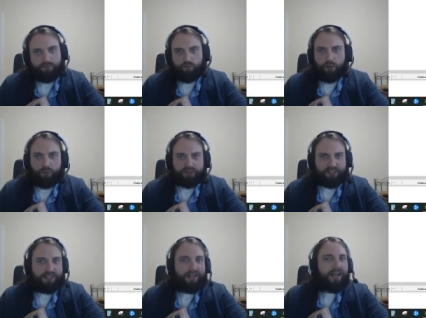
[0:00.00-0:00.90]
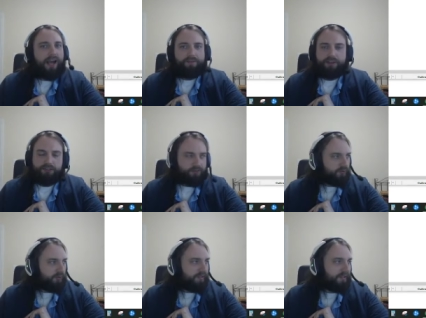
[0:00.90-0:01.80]
And once again, I've got your
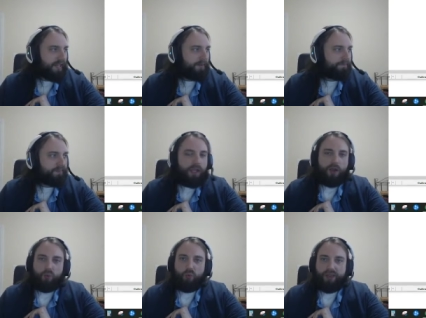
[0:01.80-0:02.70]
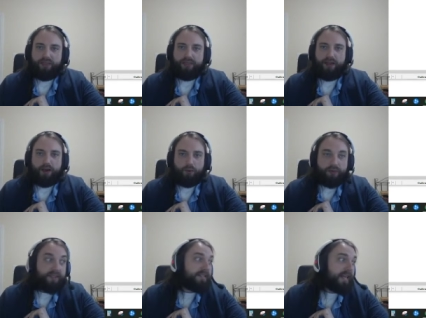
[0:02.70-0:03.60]
screen name with uh,
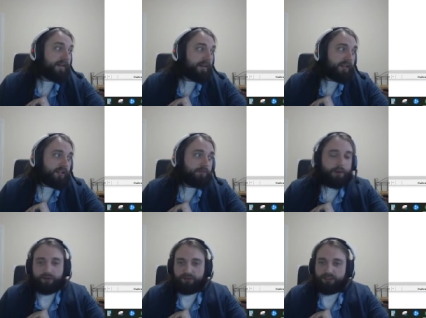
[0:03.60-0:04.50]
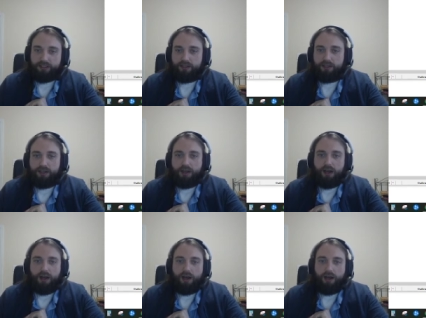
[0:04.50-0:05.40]
with the date that you posted
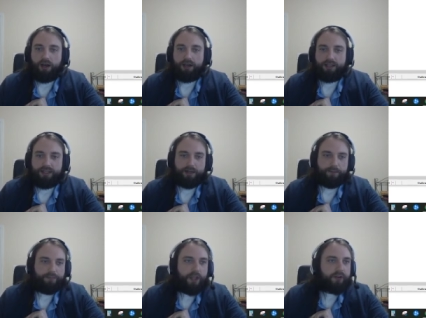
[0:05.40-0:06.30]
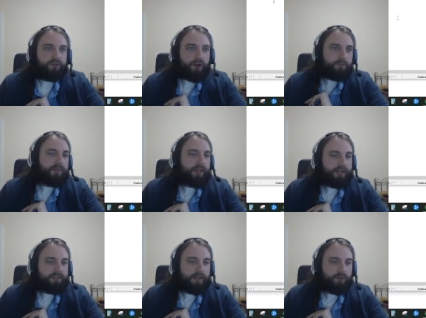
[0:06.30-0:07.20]
uh, on here. So, like
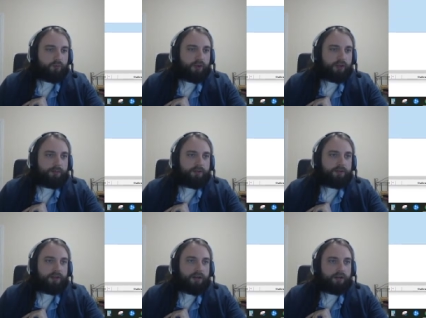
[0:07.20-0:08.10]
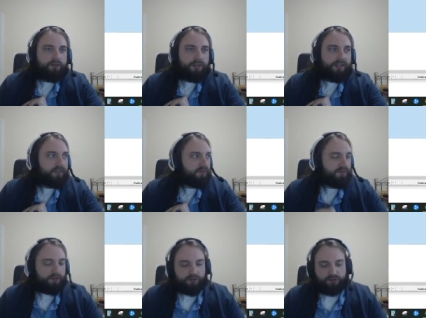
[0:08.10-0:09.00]
I said, we are going to be doing the Knoxville list
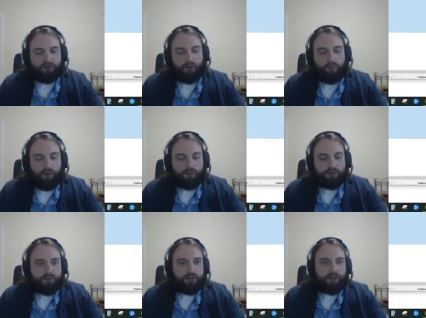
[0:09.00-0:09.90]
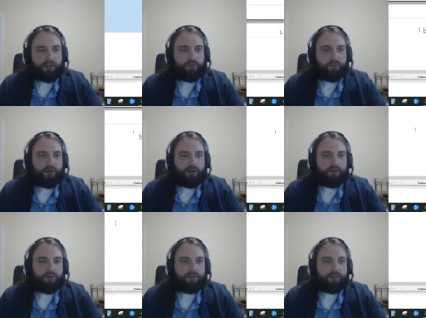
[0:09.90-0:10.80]
first. So, what we'll do is we are
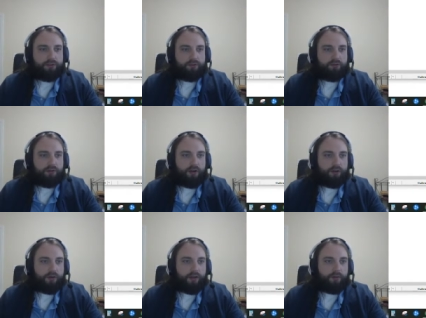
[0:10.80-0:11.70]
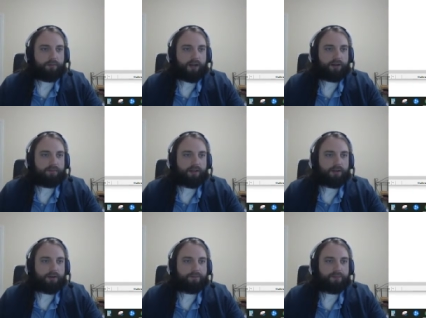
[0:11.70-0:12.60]
going to scroll all the way to the bottom
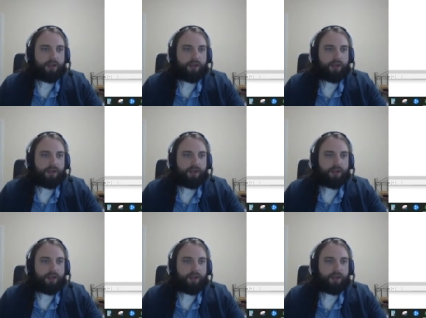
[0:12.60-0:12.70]
here.